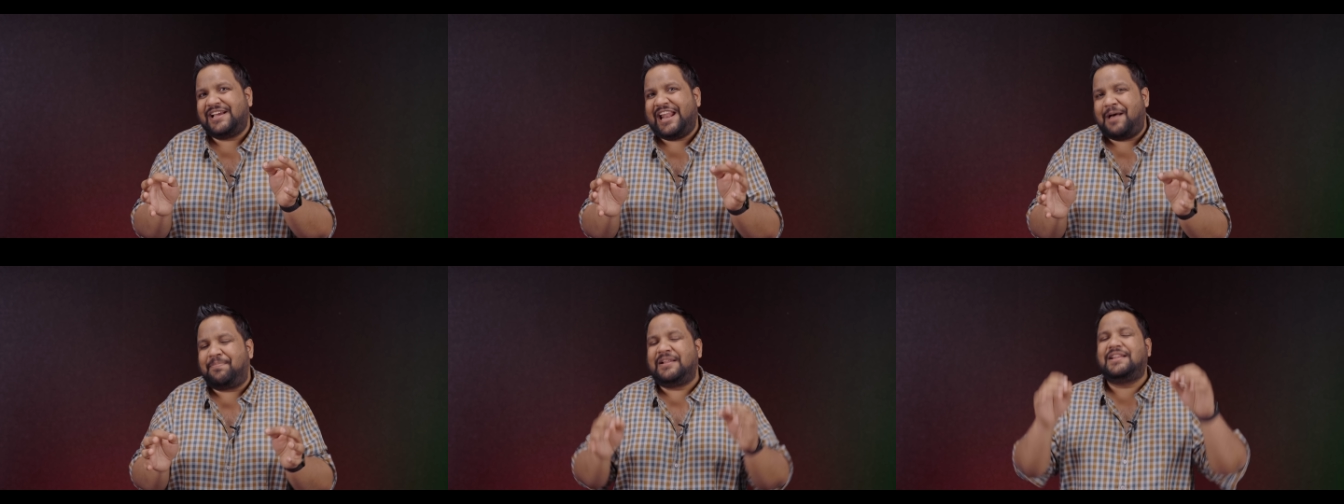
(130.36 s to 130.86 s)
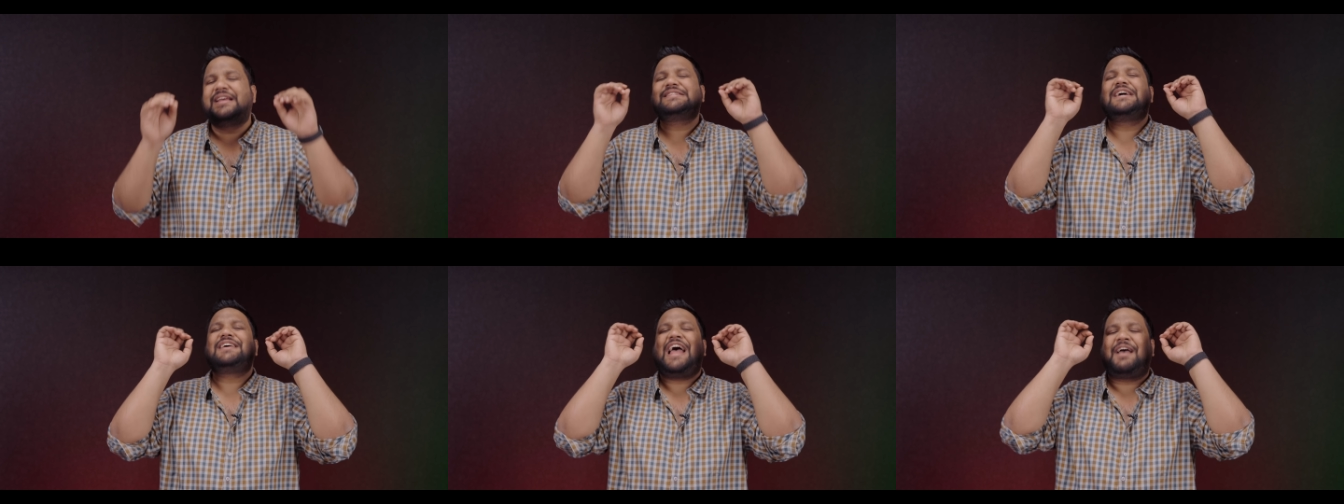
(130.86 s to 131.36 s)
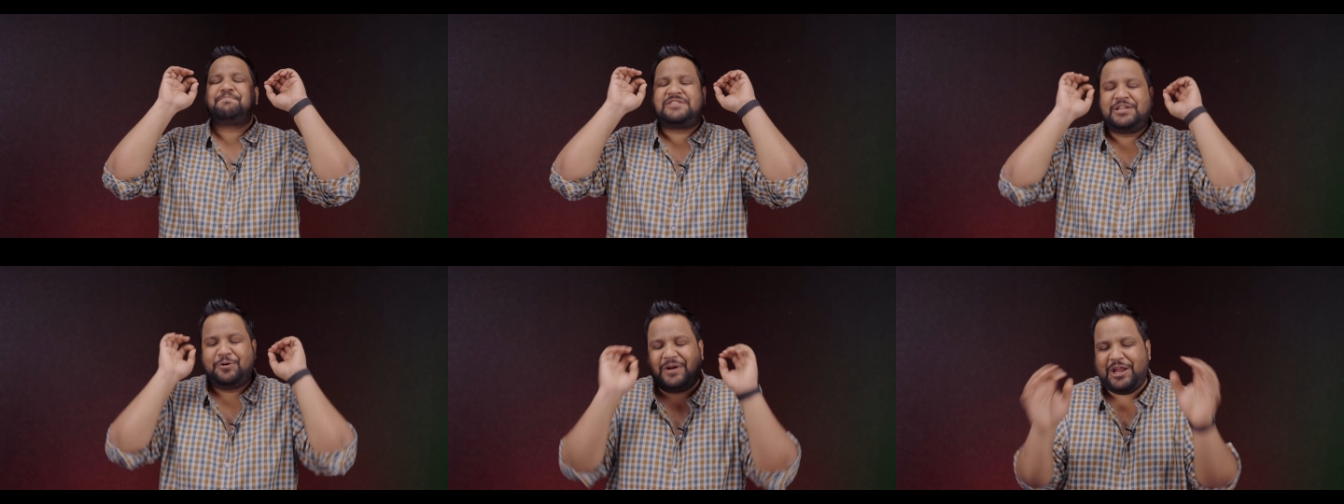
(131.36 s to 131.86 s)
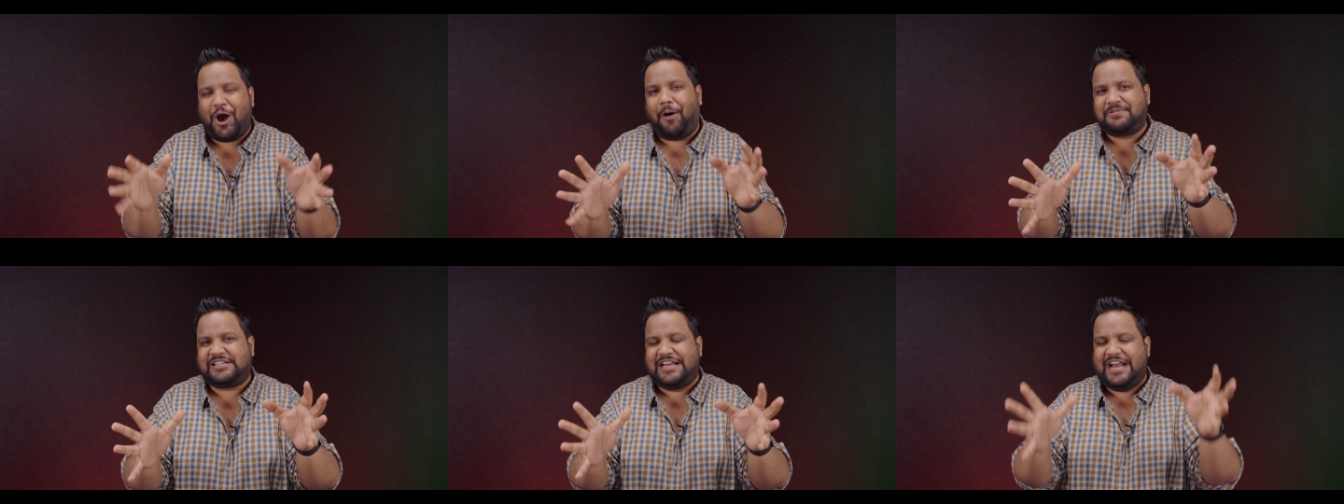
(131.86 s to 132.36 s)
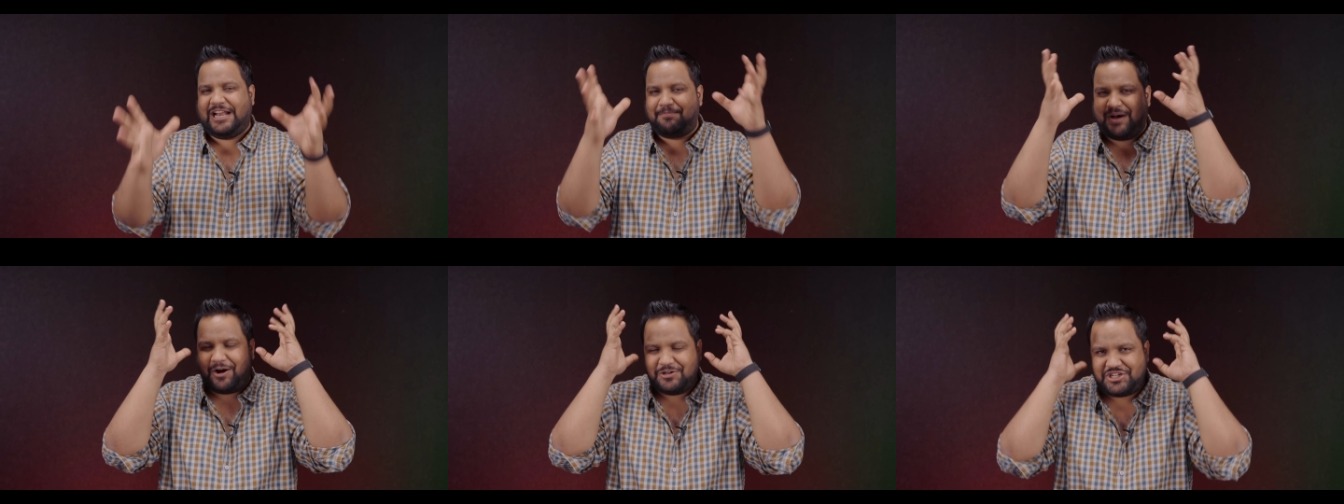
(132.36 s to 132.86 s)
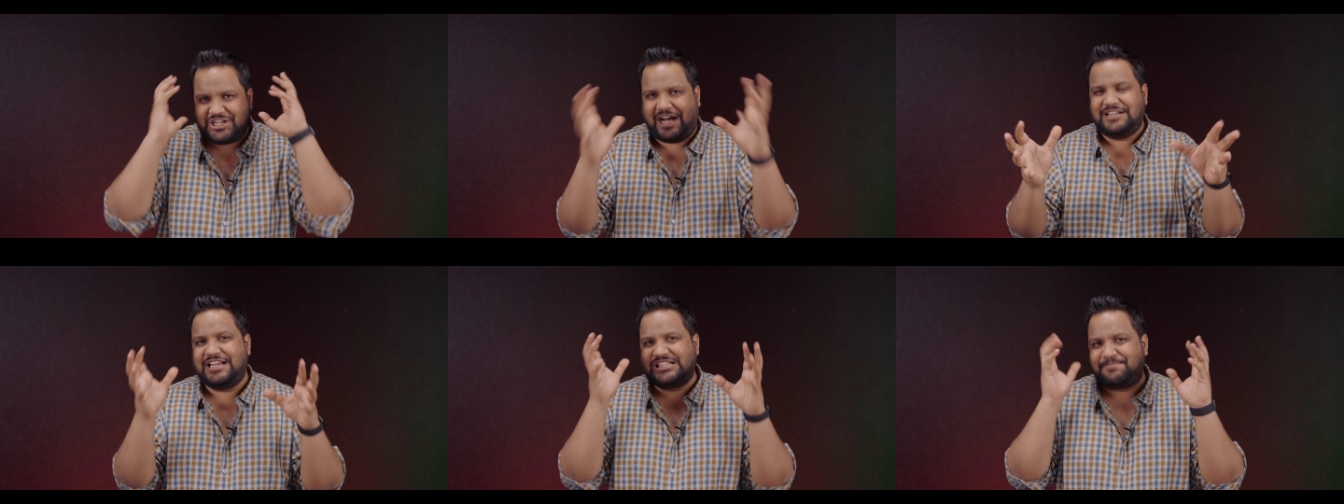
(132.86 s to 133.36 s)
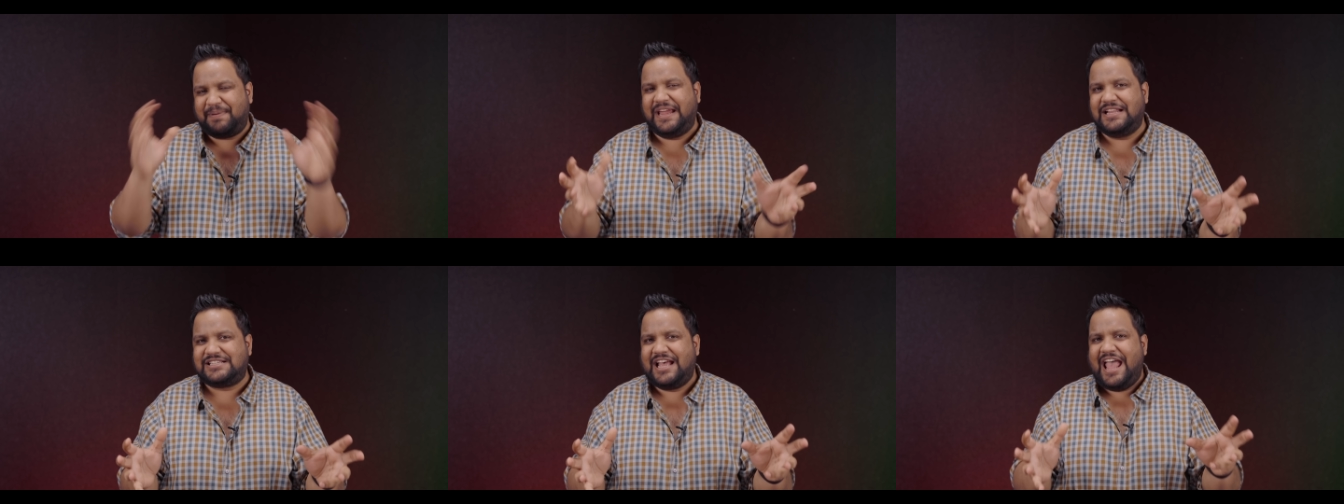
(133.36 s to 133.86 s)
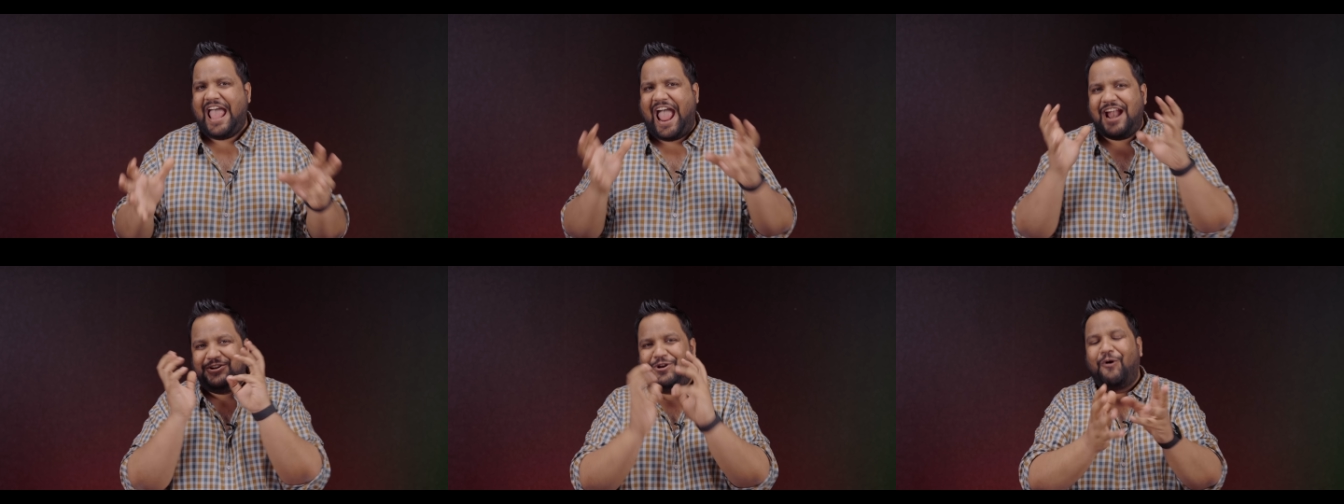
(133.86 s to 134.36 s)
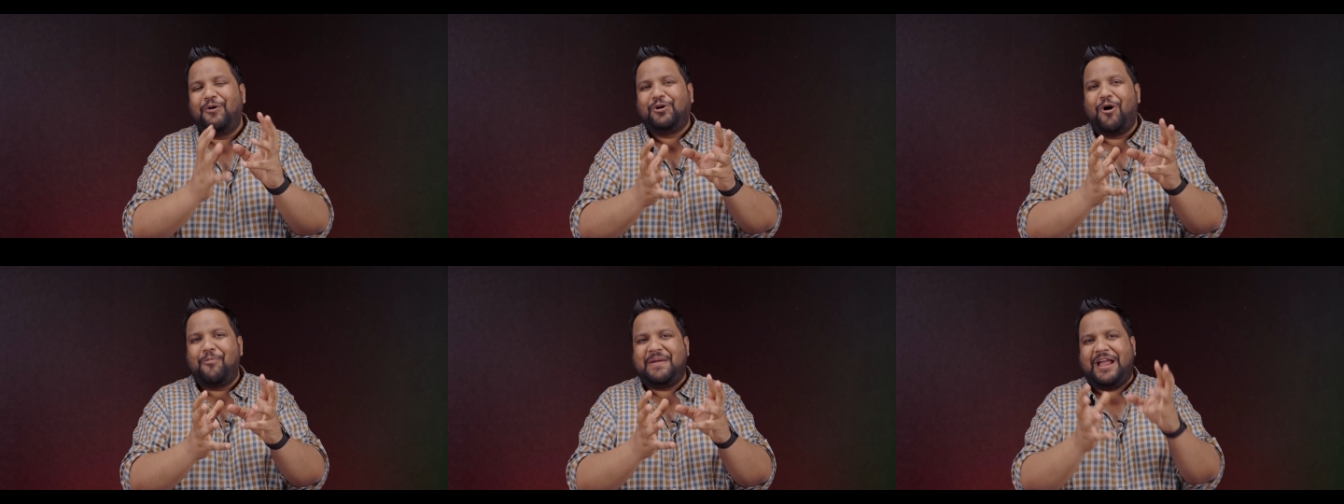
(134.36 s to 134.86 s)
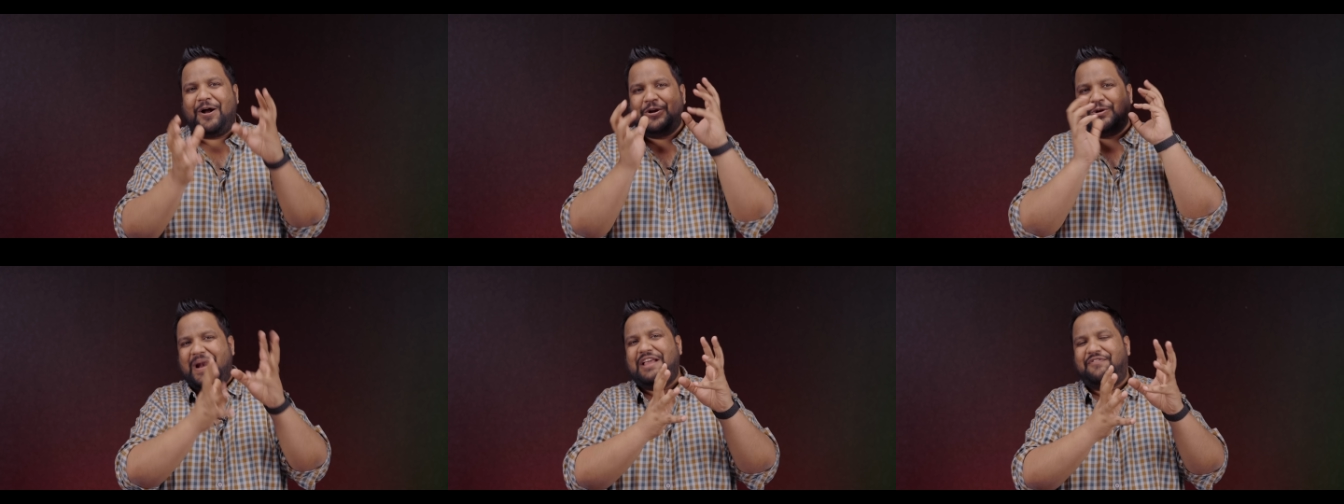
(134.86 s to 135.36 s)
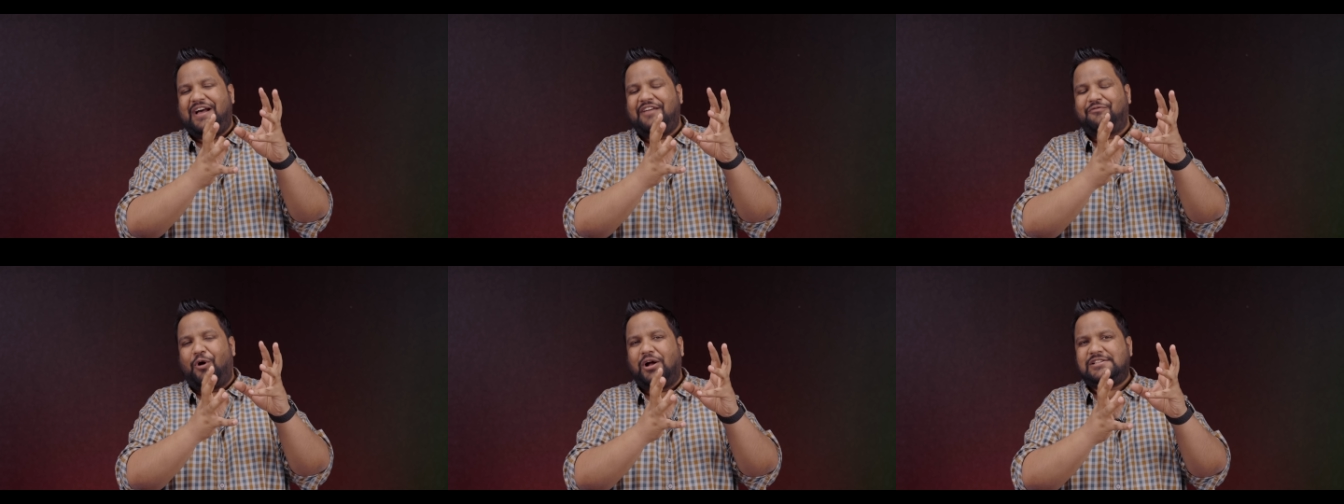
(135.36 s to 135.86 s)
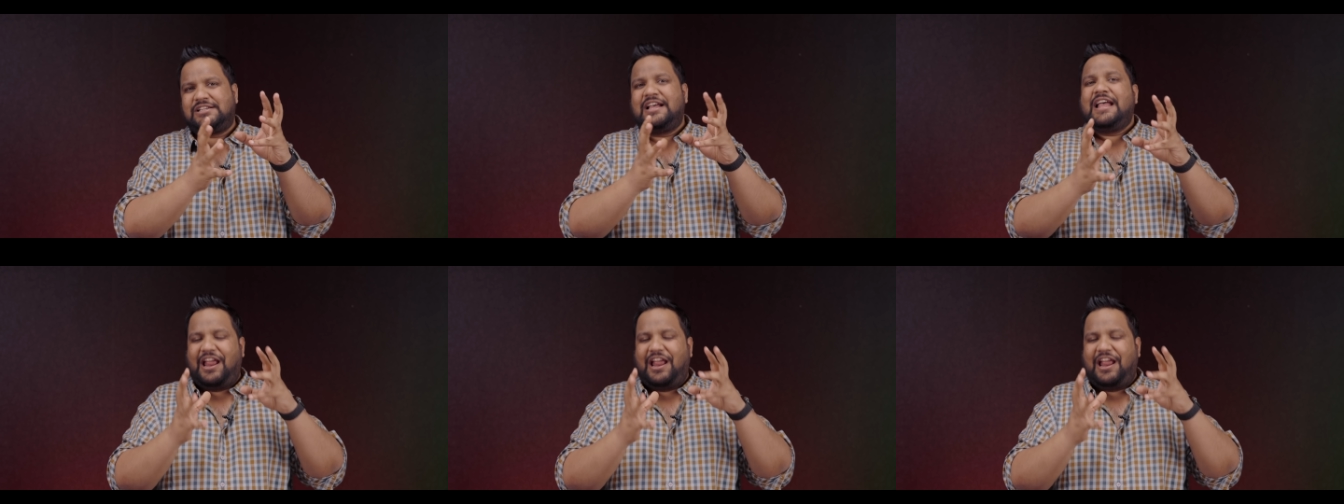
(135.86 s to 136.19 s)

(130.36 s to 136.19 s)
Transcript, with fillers: and Apple, these guys are absolutely obstinate about charging speeds and don't go beyond 25 watts.